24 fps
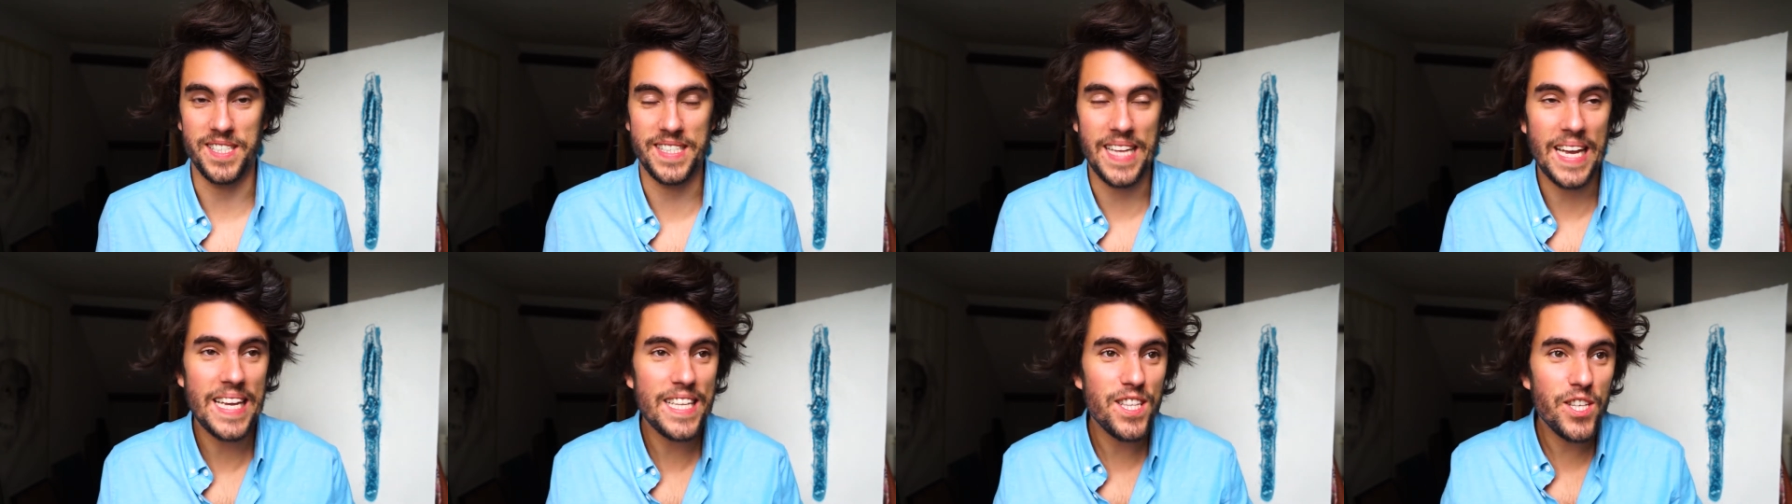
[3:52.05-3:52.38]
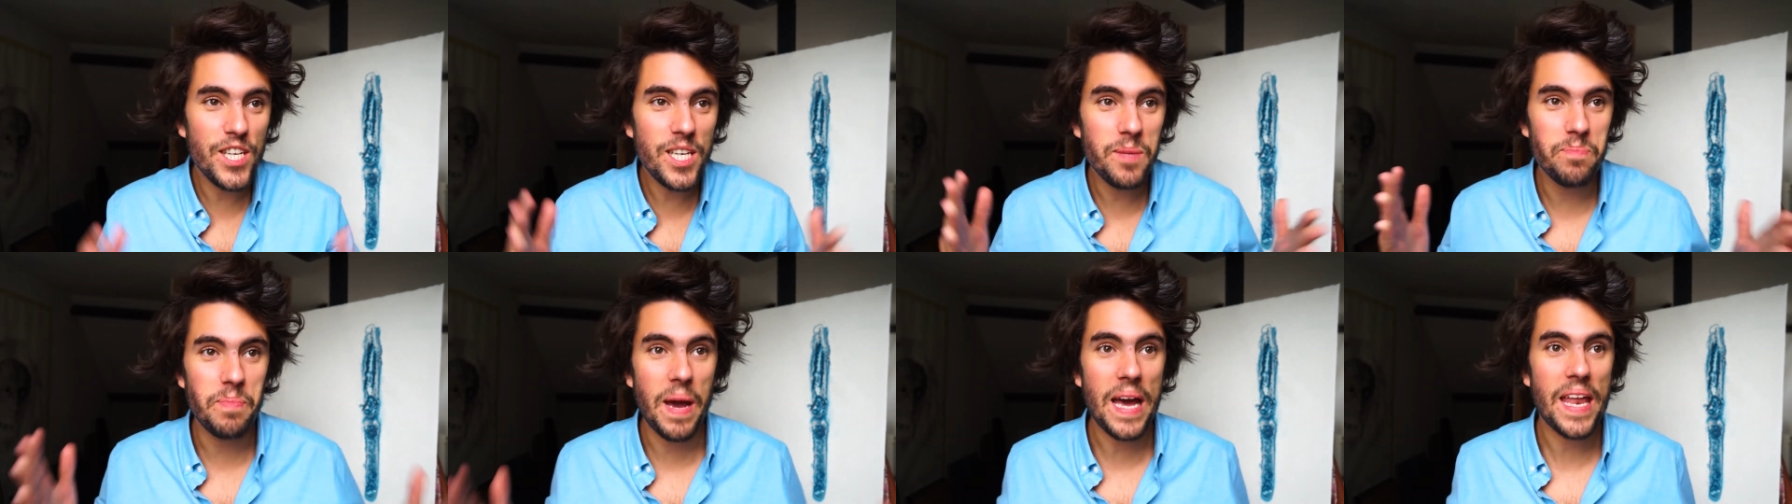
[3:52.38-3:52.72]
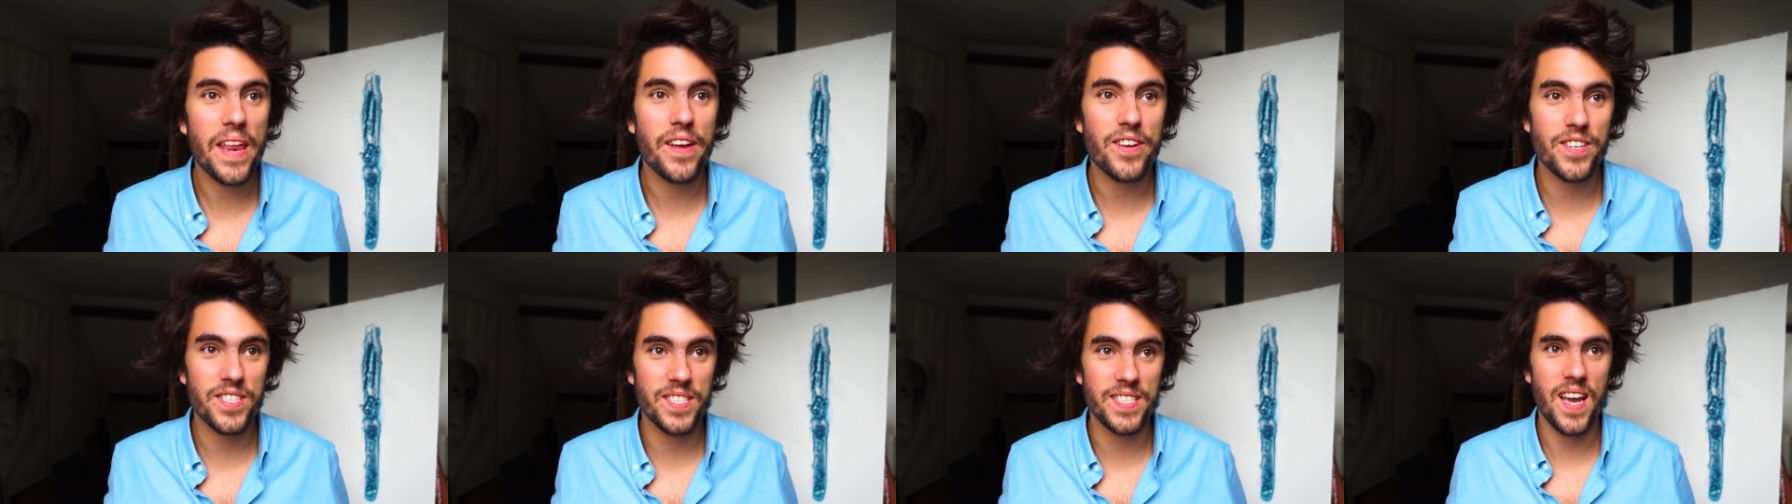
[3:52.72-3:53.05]
They need
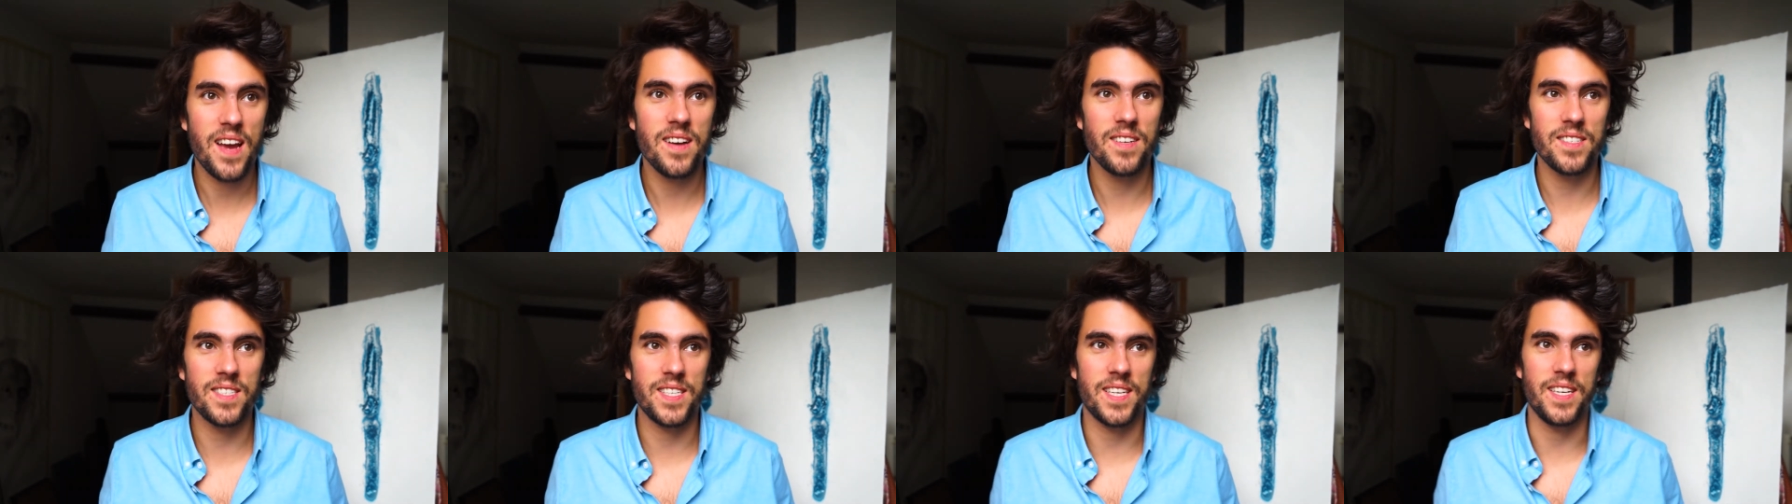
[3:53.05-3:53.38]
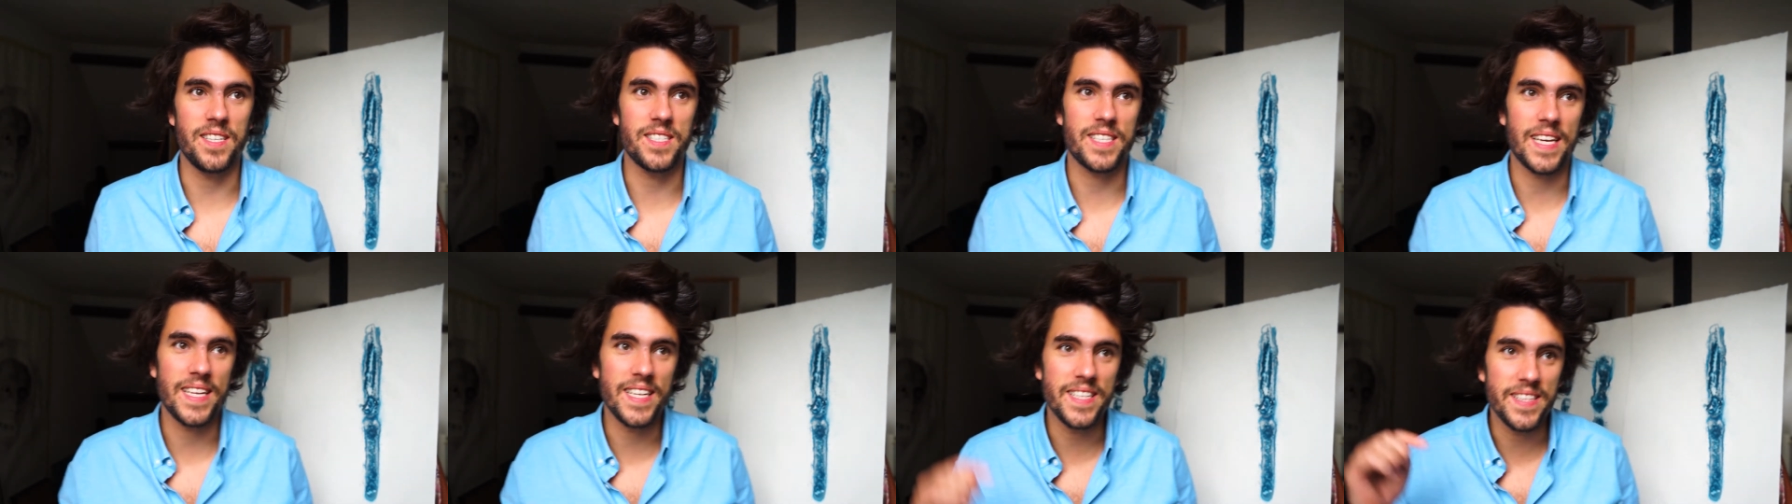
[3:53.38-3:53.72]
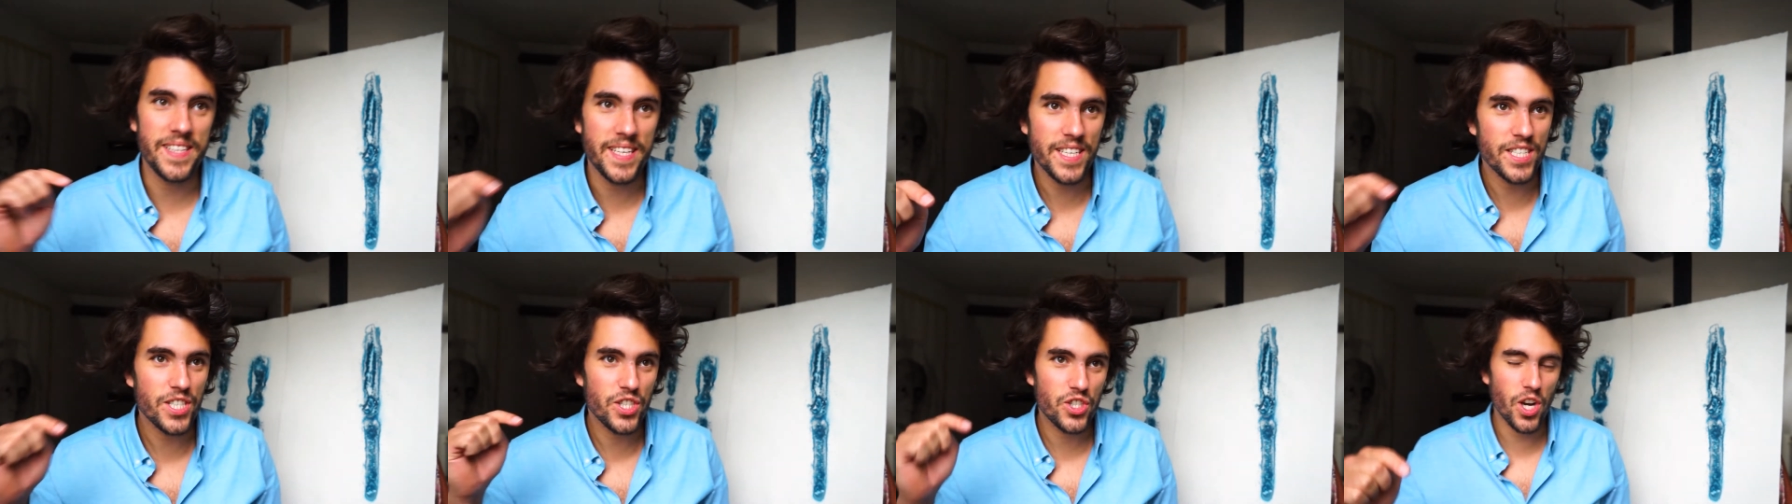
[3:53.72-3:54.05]
better sales skills. And in
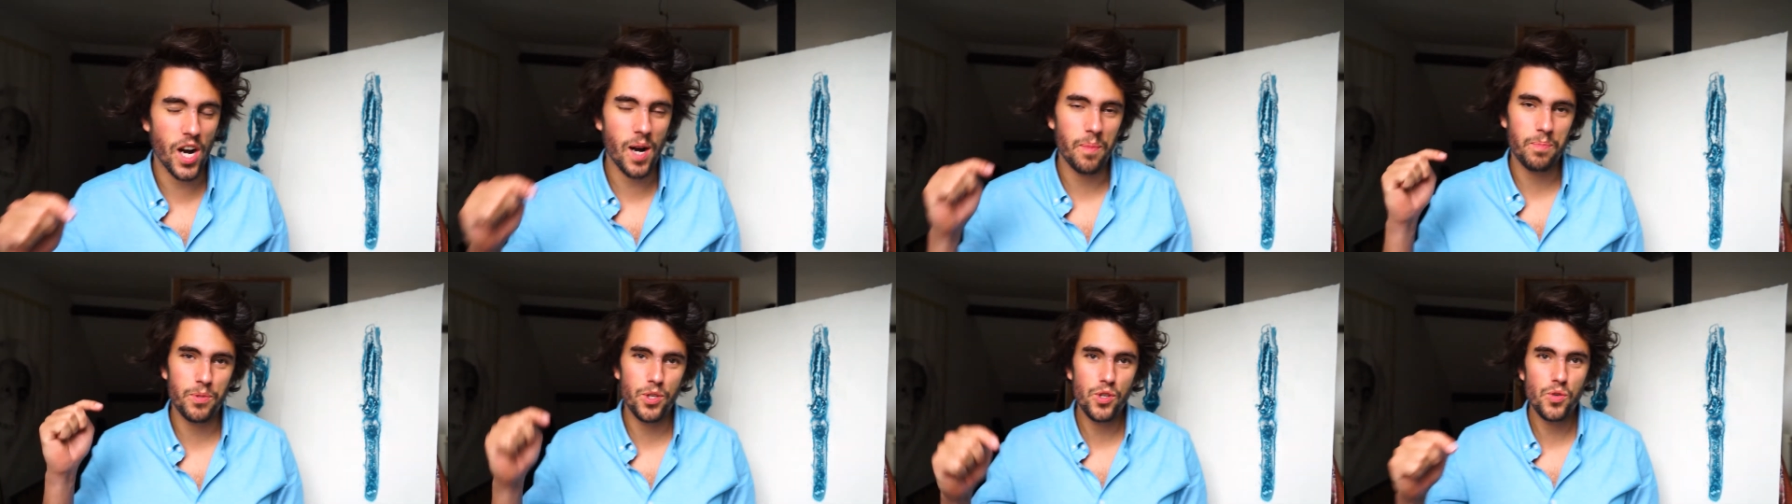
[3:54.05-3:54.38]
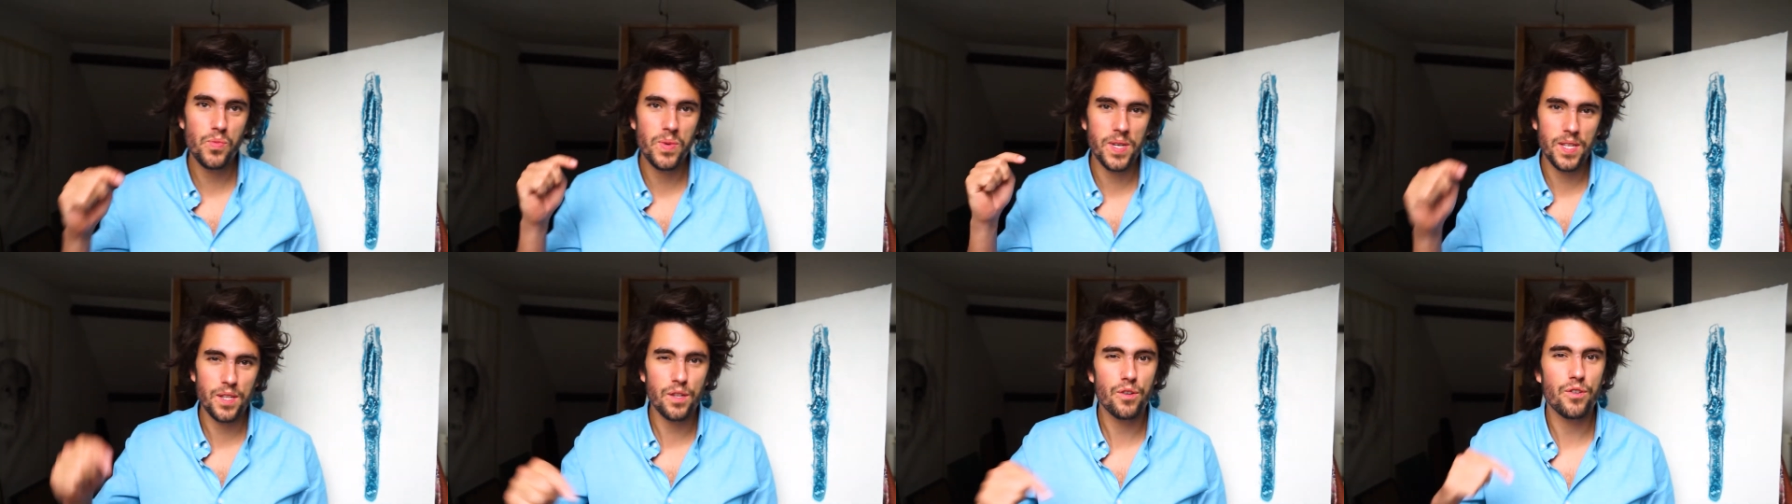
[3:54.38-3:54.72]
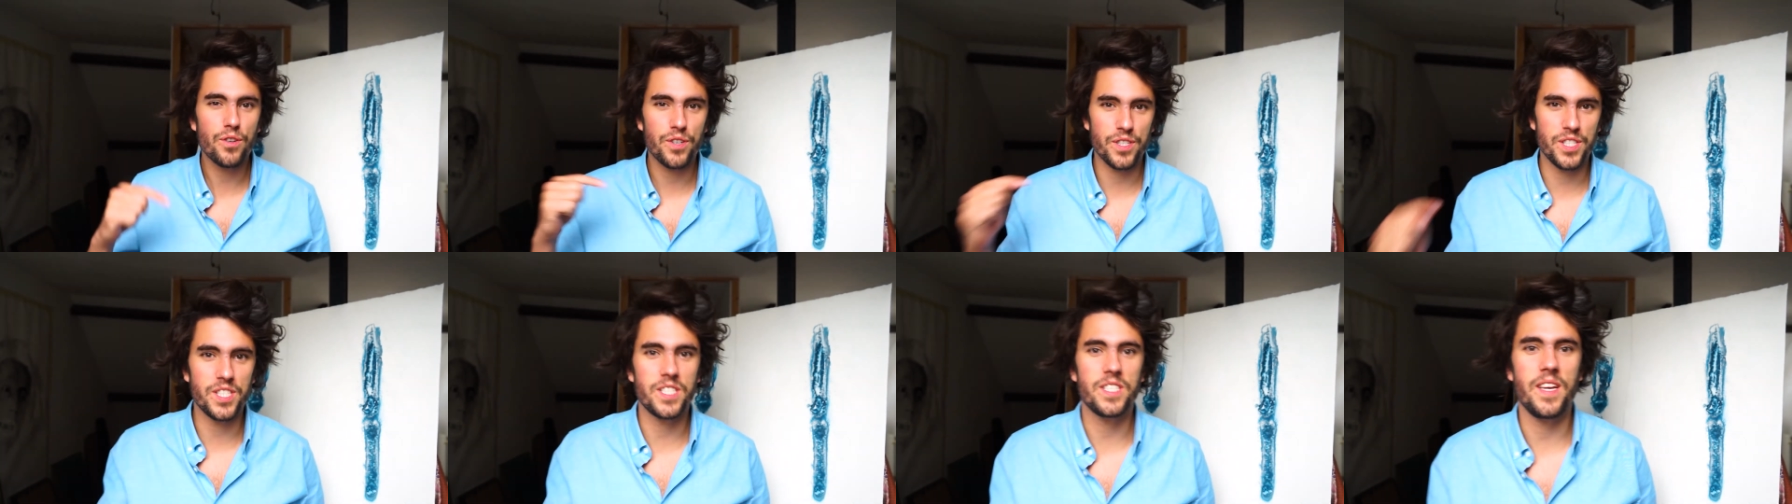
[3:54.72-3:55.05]
this job, you will
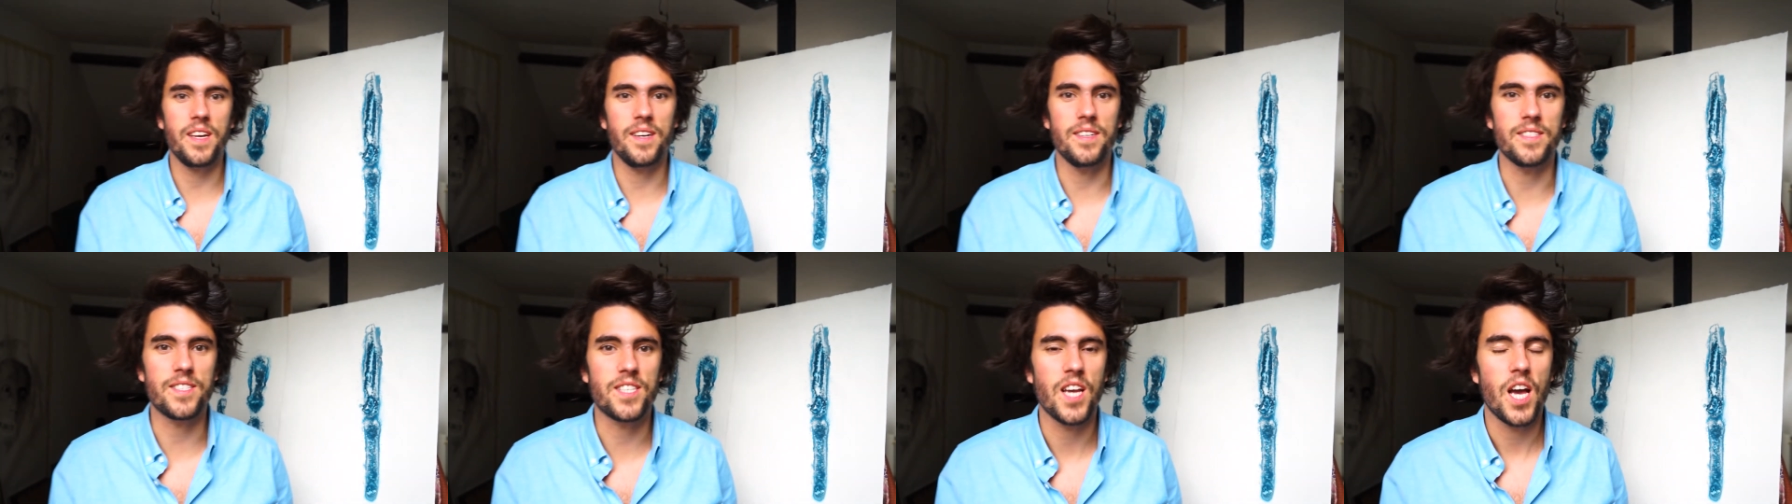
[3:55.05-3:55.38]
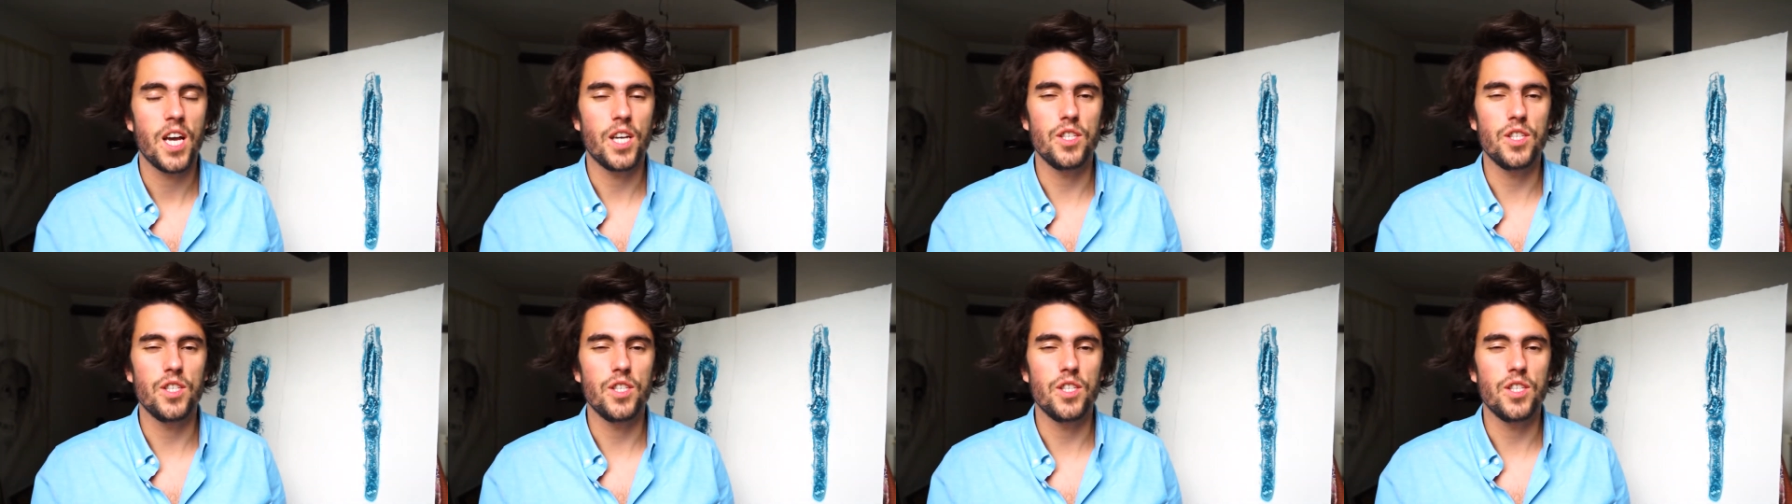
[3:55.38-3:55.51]
learn sales,